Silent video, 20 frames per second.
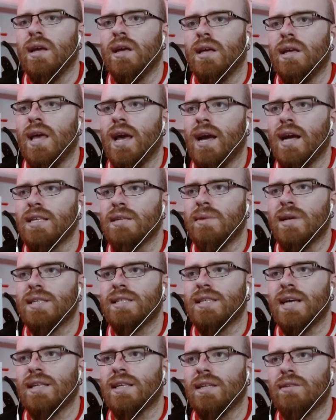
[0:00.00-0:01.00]
Yeah, guys, I'm
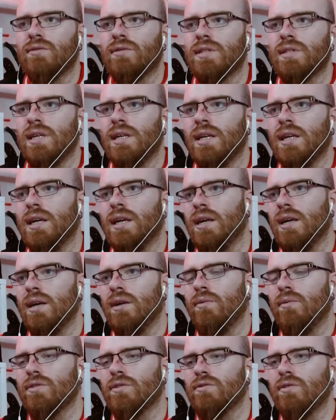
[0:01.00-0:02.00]
excited to see
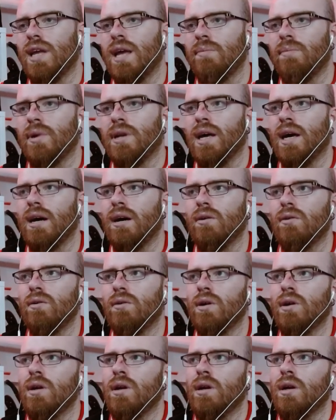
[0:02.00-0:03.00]
what's gonna happen now.